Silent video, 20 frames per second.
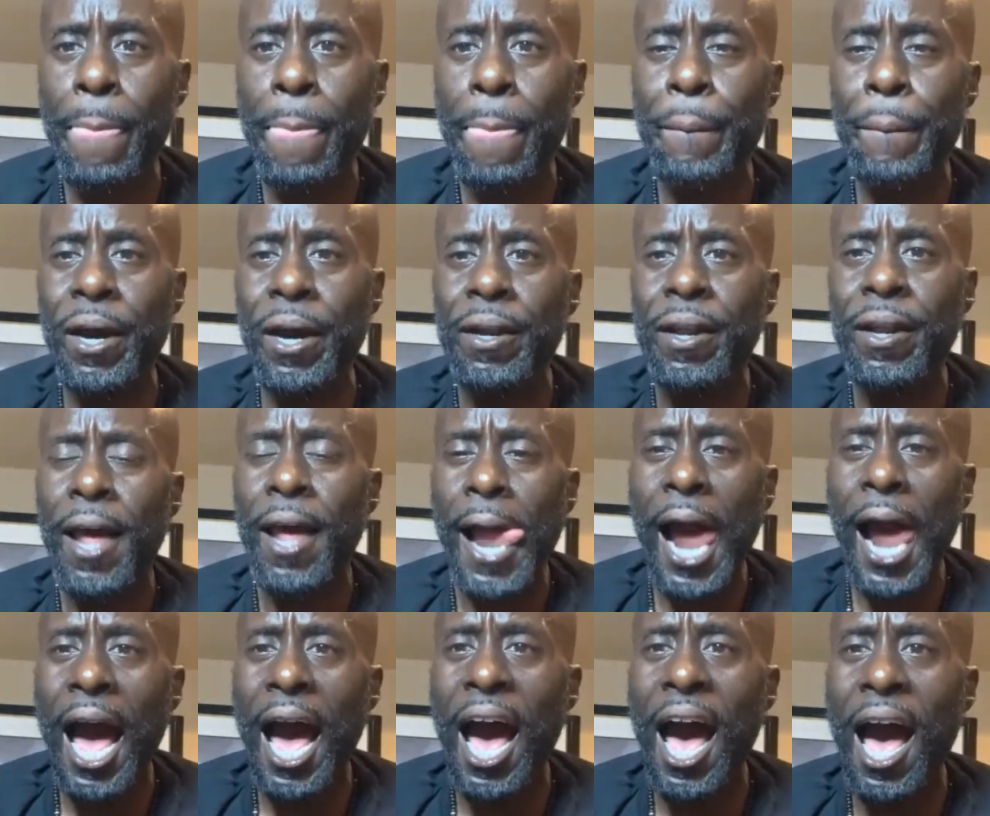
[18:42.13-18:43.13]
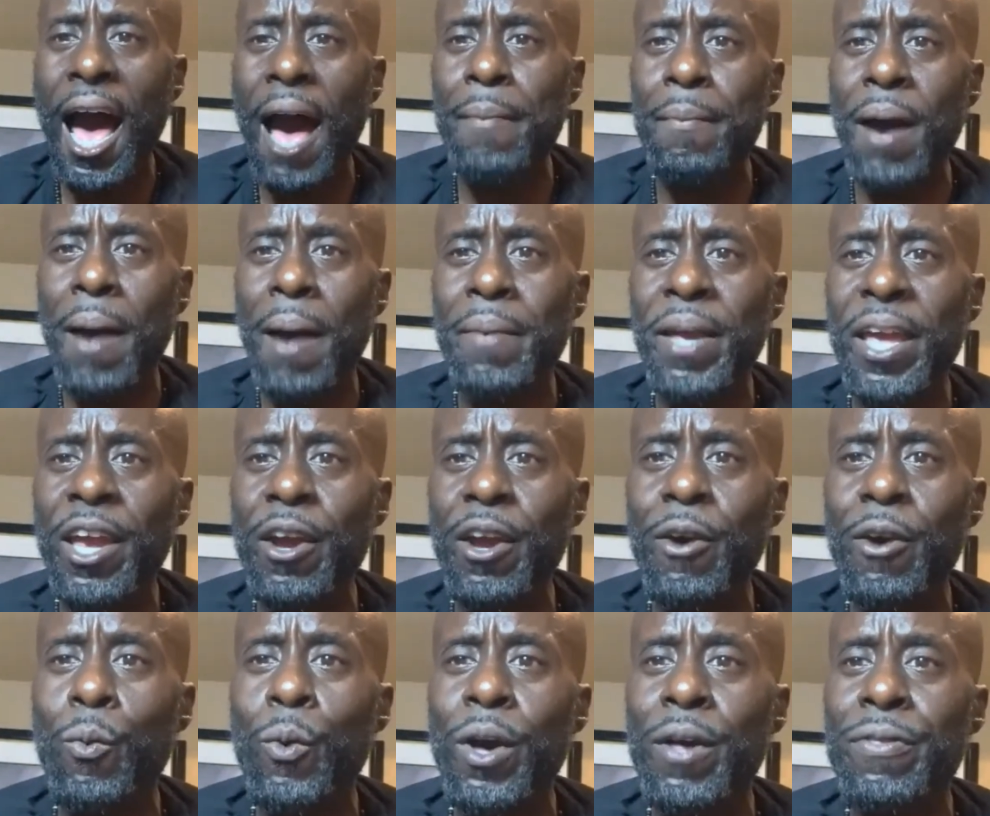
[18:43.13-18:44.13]
But I'm here
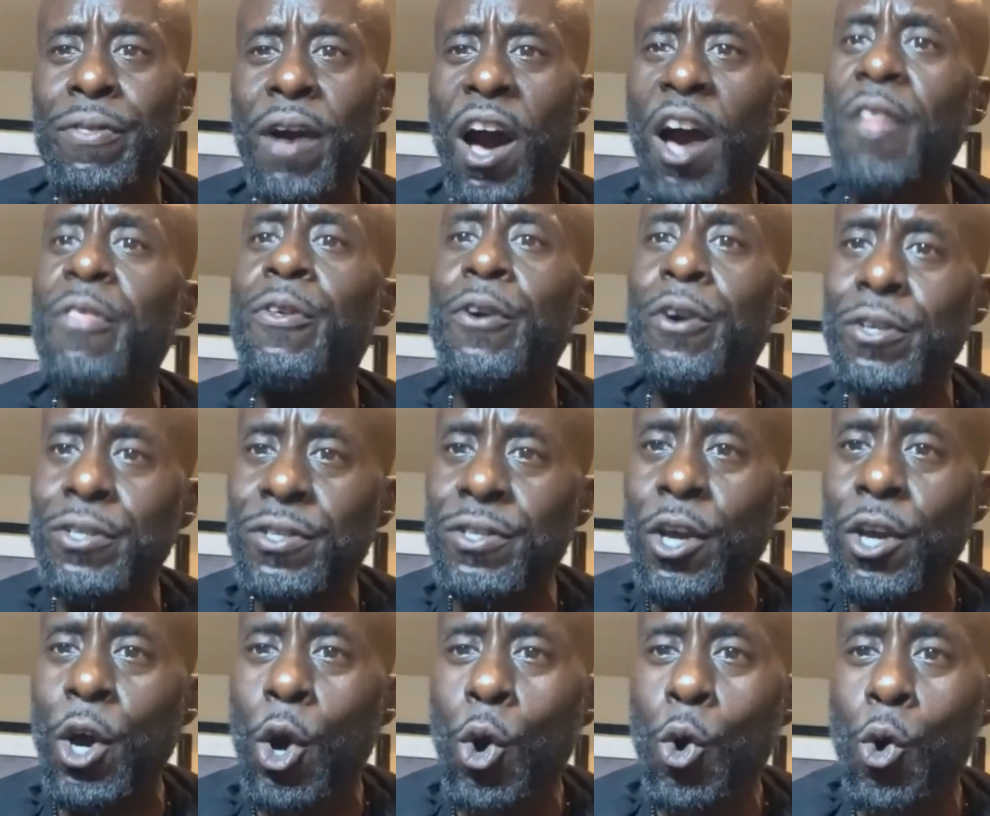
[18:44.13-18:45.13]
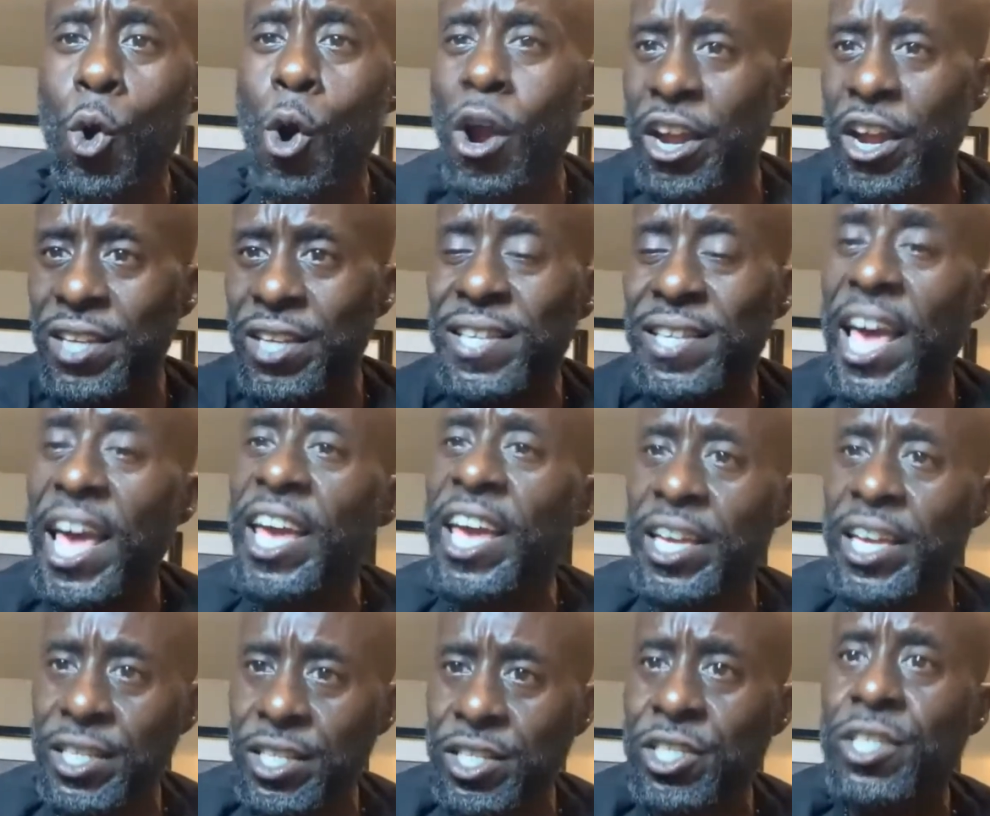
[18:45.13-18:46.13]
with others who are his
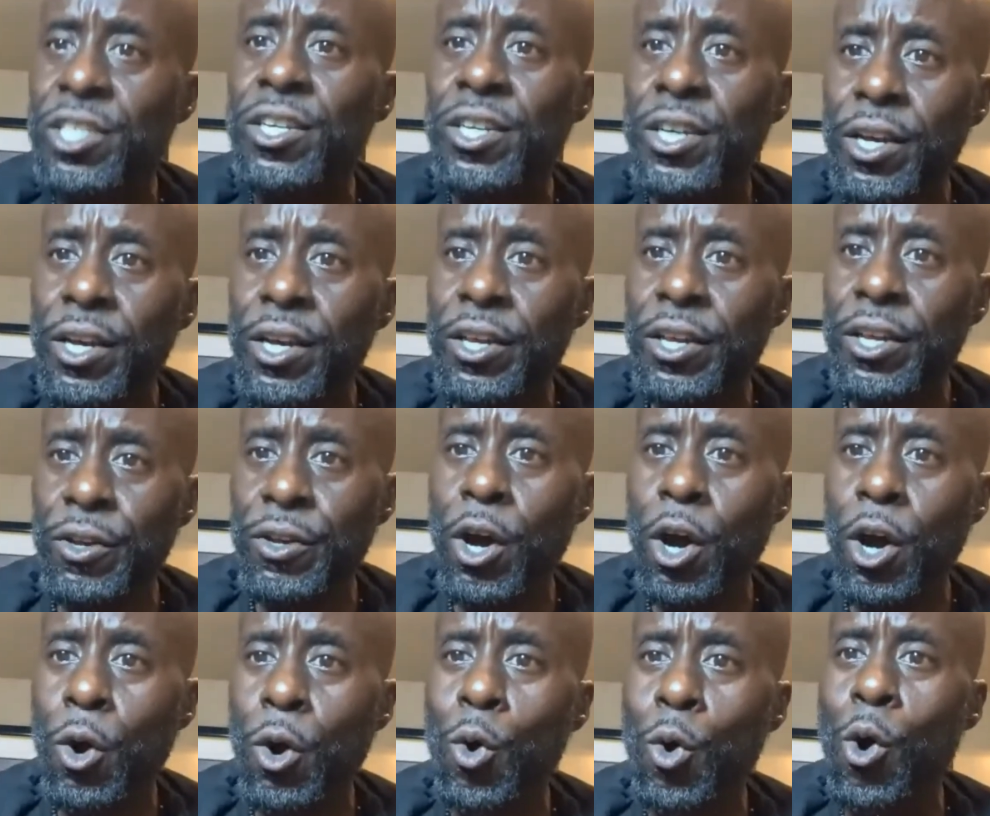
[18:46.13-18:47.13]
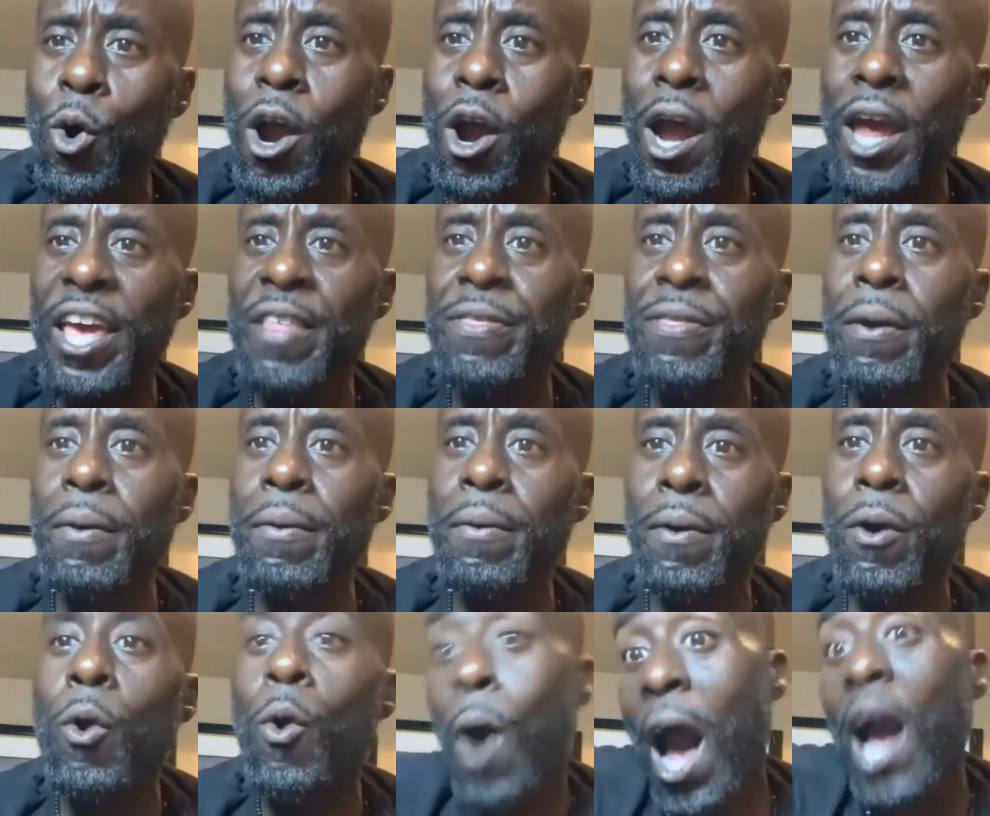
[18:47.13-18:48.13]
age, who are
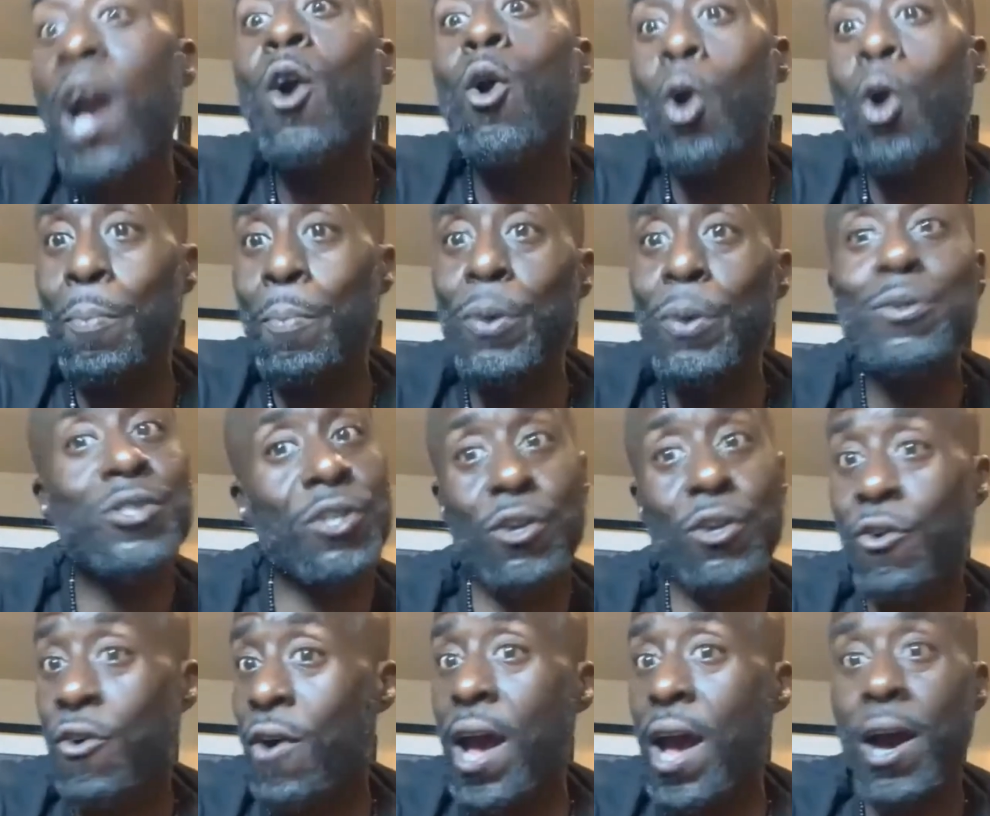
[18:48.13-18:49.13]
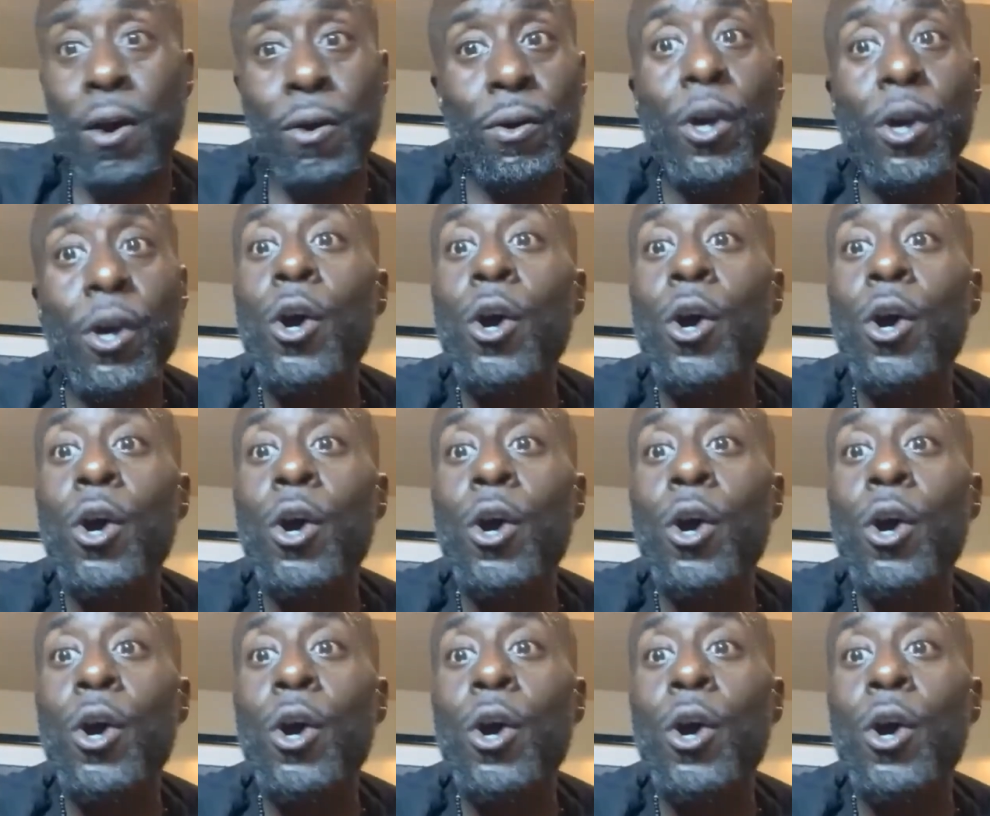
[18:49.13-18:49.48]
who I call boots to the ground.